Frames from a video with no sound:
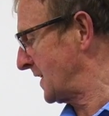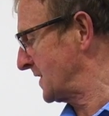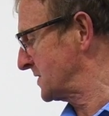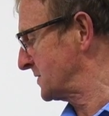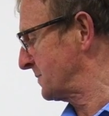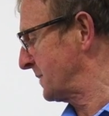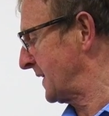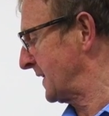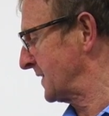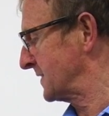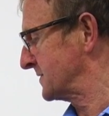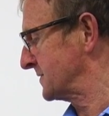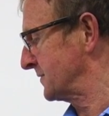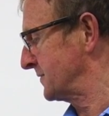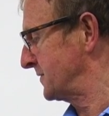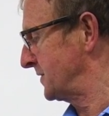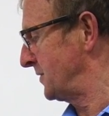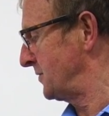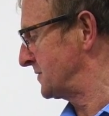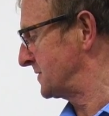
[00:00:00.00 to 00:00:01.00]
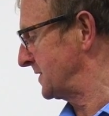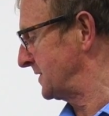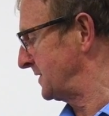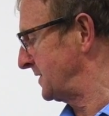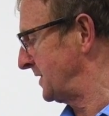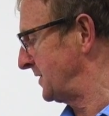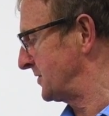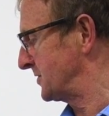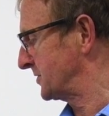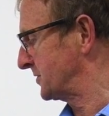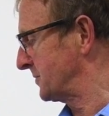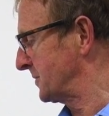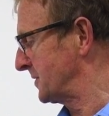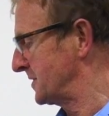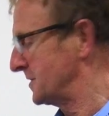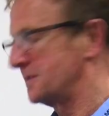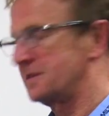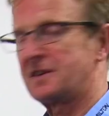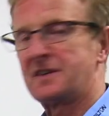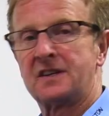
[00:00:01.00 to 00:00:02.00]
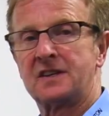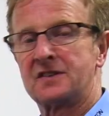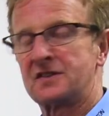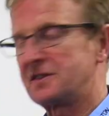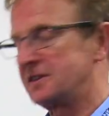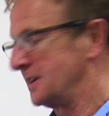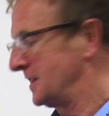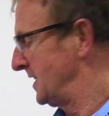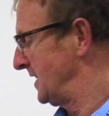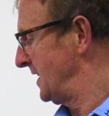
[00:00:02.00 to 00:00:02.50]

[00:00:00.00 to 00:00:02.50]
aspects of using the instruments in its